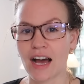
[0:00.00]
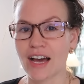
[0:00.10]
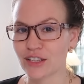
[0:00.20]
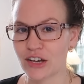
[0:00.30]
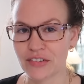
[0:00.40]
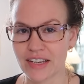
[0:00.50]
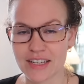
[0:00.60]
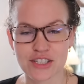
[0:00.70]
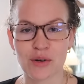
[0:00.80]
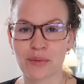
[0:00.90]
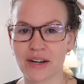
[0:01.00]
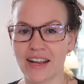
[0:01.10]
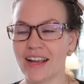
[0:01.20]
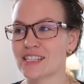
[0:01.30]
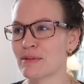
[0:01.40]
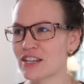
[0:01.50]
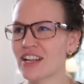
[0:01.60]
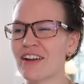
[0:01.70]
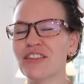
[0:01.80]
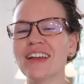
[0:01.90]
I love it, it's so pretty,
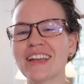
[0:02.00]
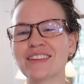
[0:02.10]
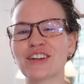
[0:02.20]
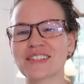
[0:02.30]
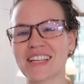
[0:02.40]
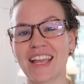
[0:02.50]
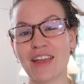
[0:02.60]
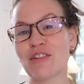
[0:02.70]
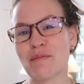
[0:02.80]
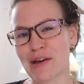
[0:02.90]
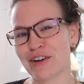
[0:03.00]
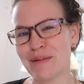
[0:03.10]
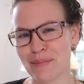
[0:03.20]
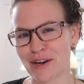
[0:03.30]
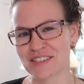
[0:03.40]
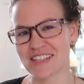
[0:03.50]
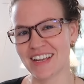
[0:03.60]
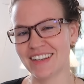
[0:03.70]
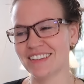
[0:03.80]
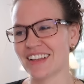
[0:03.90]
especially, I feel like it looks like even better in
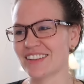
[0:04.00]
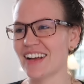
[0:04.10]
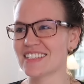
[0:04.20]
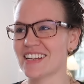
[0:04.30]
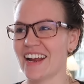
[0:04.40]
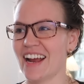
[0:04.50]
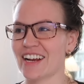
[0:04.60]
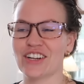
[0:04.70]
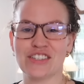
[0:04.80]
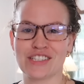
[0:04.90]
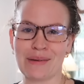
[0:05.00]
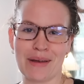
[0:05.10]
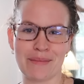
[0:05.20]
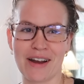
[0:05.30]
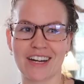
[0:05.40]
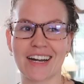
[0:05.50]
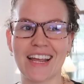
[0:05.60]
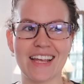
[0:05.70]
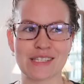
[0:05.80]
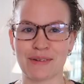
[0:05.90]
person. Like last night, I couldn't stop admiring
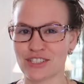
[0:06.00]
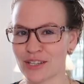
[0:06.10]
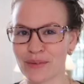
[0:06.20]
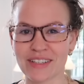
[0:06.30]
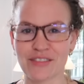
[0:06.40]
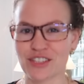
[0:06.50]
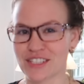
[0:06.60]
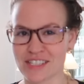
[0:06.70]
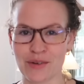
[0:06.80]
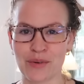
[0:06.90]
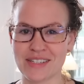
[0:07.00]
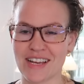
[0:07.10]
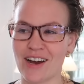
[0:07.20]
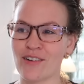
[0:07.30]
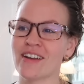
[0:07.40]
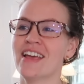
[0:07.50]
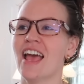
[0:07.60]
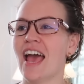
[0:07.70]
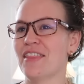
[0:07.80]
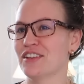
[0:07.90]
it, especially whenever the sun went down
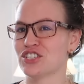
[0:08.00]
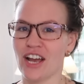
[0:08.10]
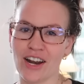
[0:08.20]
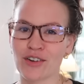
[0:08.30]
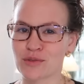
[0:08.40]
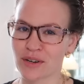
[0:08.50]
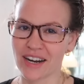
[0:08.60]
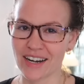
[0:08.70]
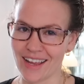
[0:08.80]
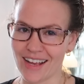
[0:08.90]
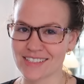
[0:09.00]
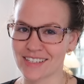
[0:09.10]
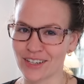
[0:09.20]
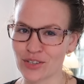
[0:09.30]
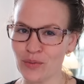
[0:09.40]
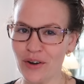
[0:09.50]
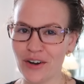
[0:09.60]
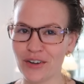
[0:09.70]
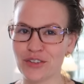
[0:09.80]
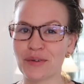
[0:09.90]
and the shadows were kind of casting on the
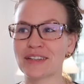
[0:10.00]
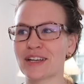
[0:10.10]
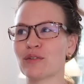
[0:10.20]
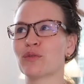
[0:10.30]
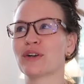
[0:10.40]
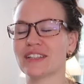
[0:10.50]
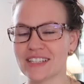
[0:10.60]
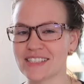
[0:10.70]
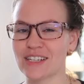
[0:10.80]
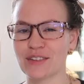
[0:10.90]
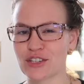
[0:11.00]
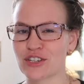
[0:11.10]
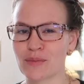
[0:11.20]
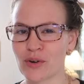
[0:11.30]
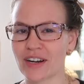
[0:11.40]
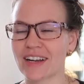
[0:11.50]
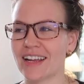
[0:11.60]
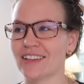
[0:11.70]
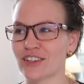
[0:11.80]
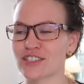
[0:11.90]
wall. You can like really see all the trim work.
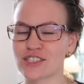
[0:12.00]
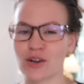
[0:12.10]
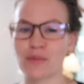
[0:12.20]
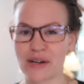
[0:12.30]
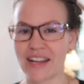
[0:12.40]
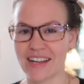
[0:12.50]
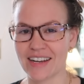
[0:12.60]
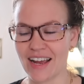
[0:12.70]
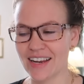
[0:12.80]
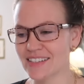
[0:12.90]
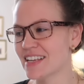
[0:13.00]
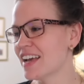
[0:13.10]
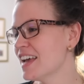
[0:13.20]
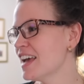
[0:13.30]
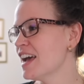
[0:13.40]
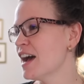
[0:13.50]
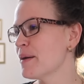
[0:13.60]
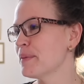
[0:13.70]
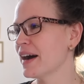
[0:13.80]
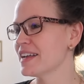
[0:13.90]
It looks so pretty at night.
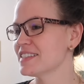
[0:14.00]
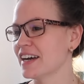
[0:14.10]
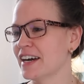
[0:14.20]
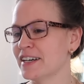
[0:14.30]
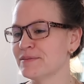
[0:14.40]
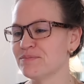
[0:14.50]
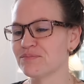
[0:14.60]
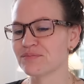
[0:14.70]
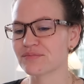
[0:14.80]
But, um,